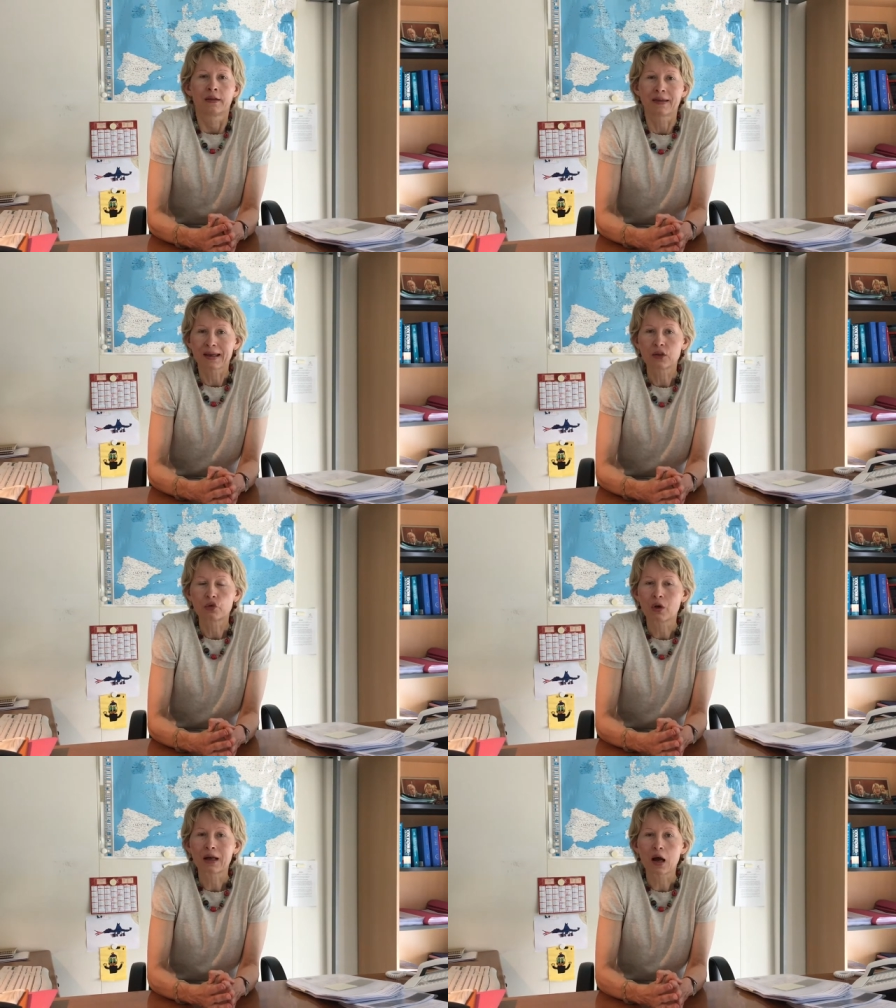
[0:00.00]
take
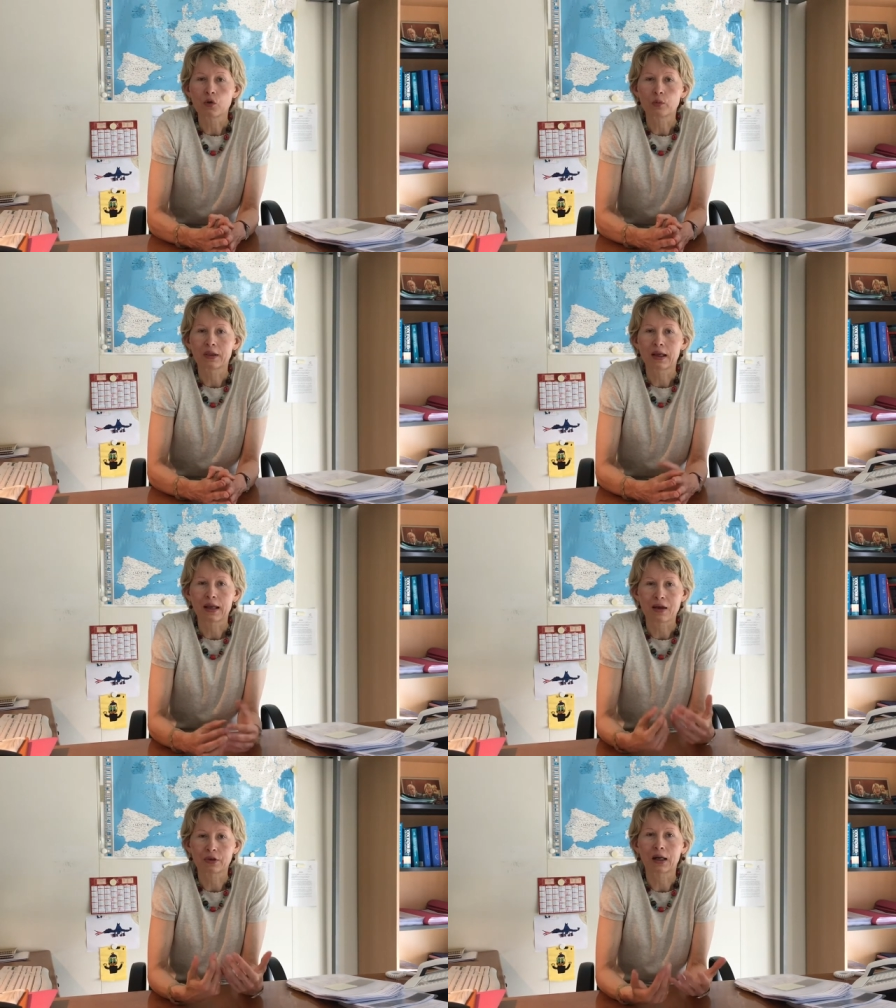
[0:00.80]
into account when they
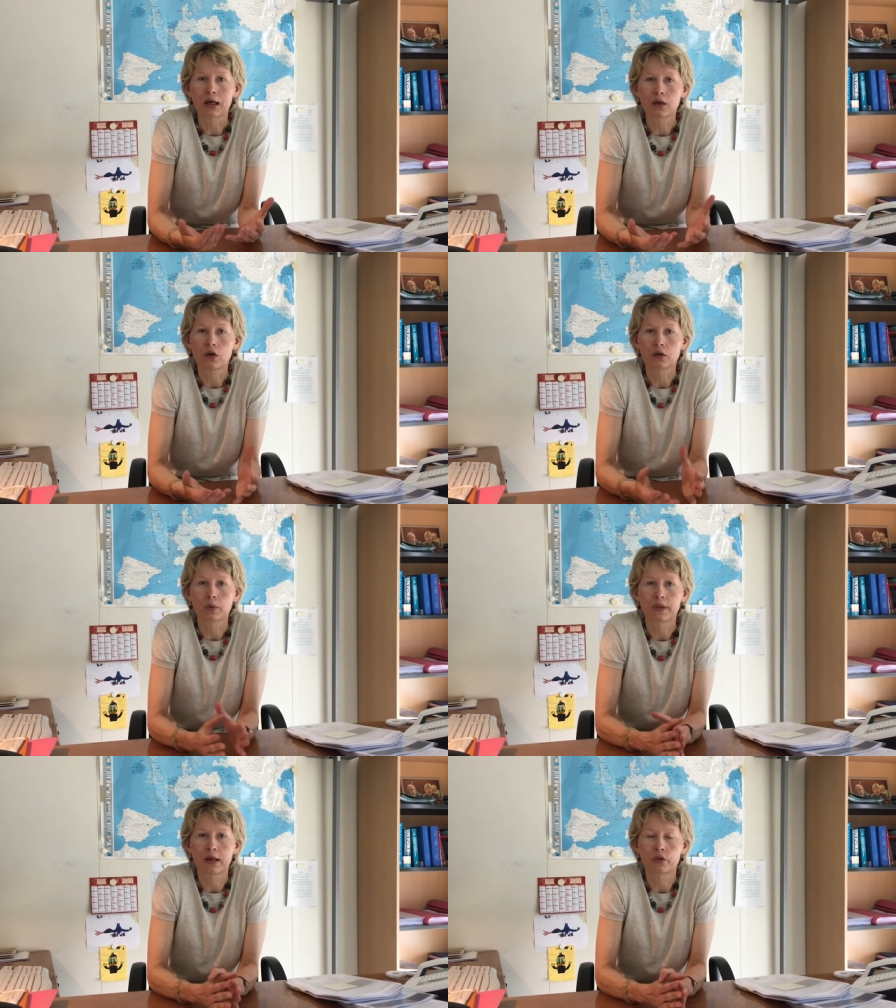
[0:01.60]
have a dialogue
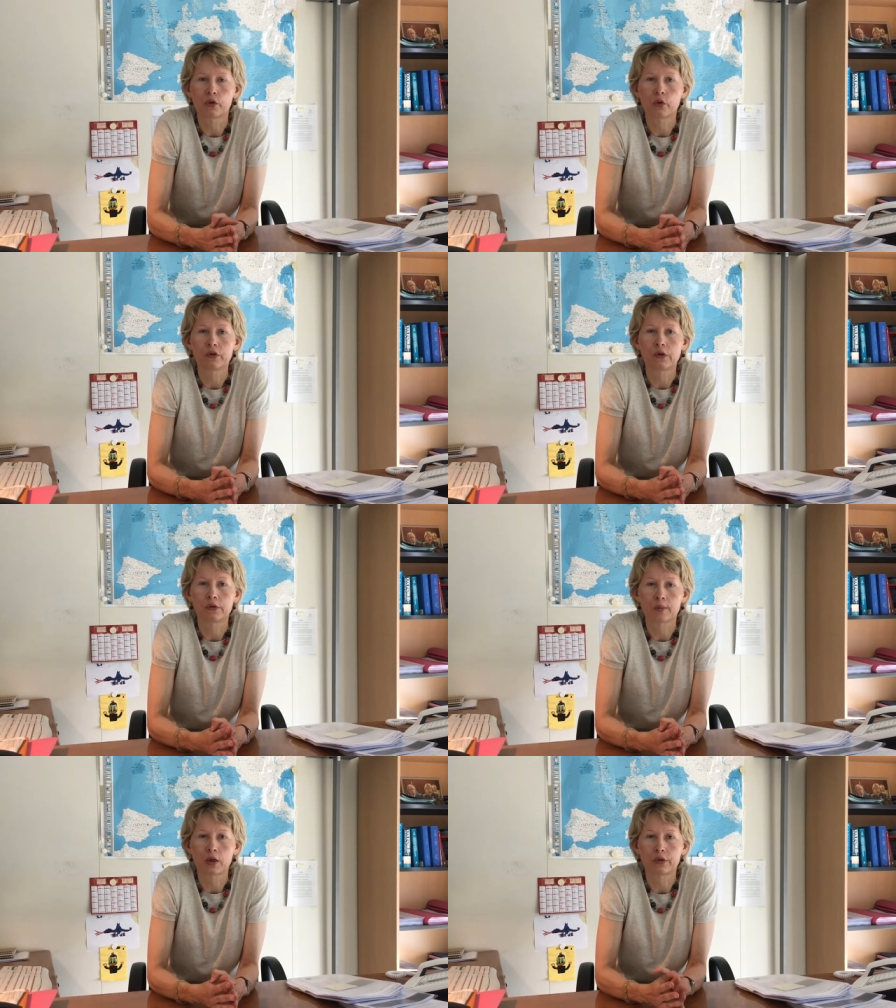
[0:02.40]
with their
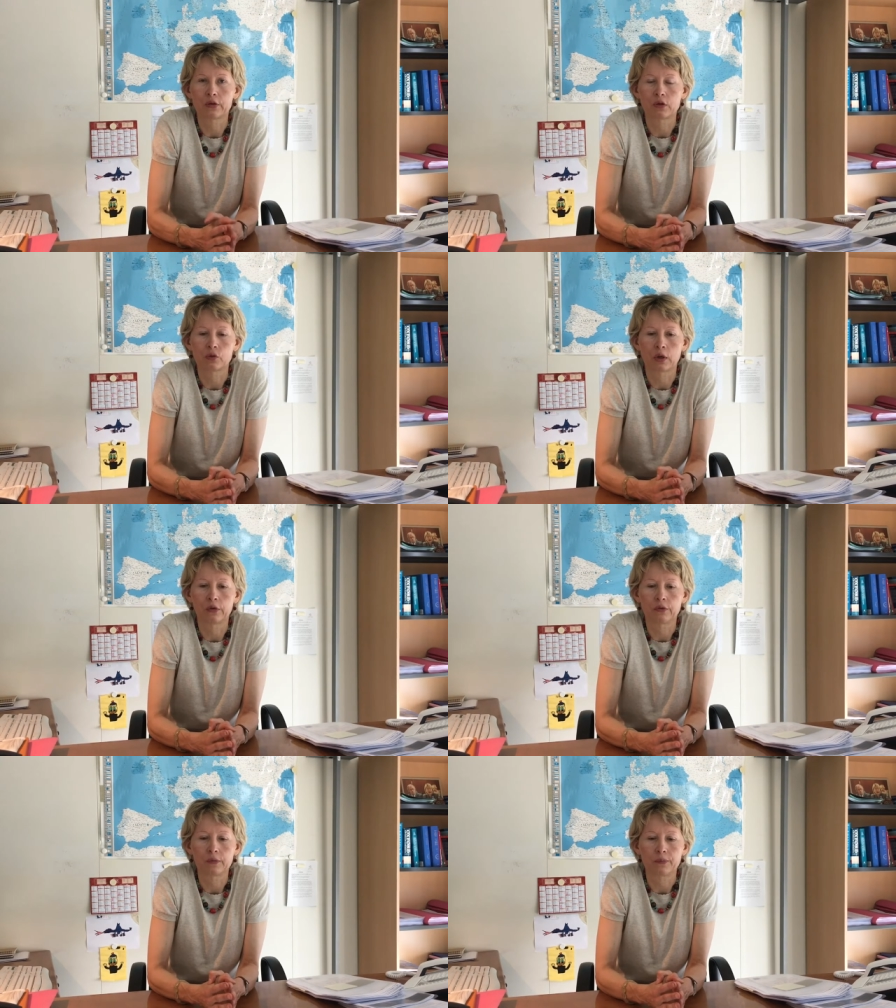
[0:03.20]
authorities about their
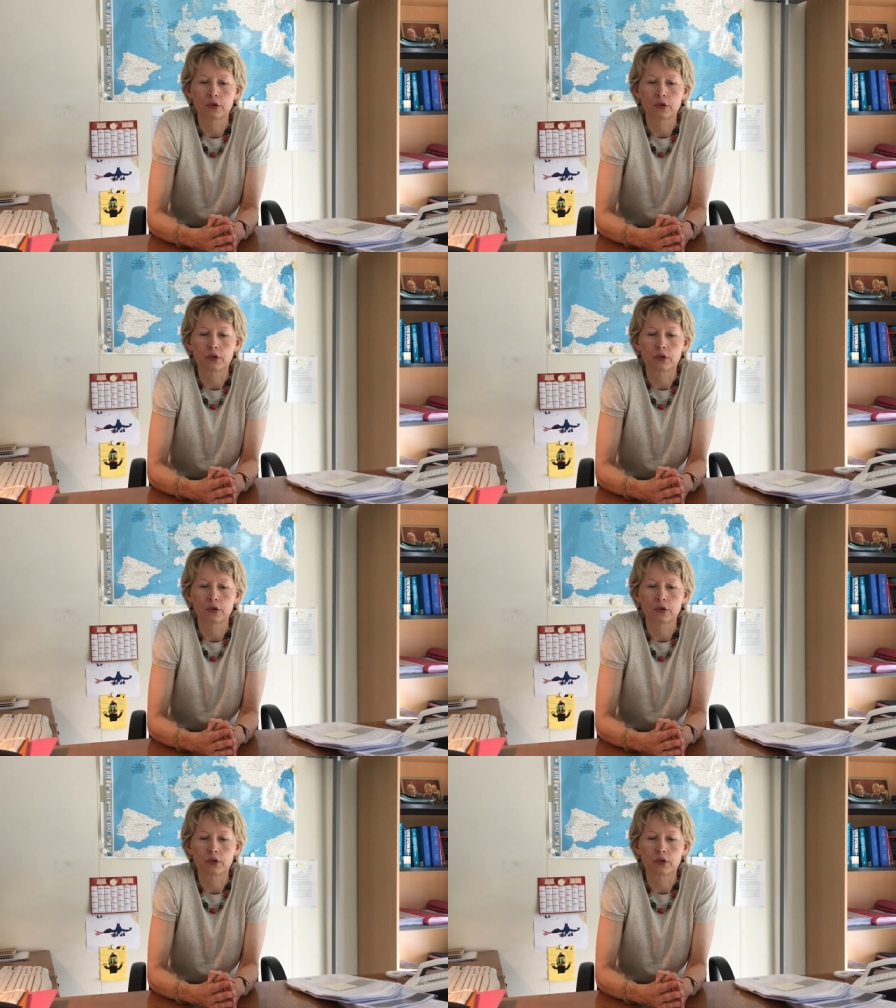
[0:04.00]
situation.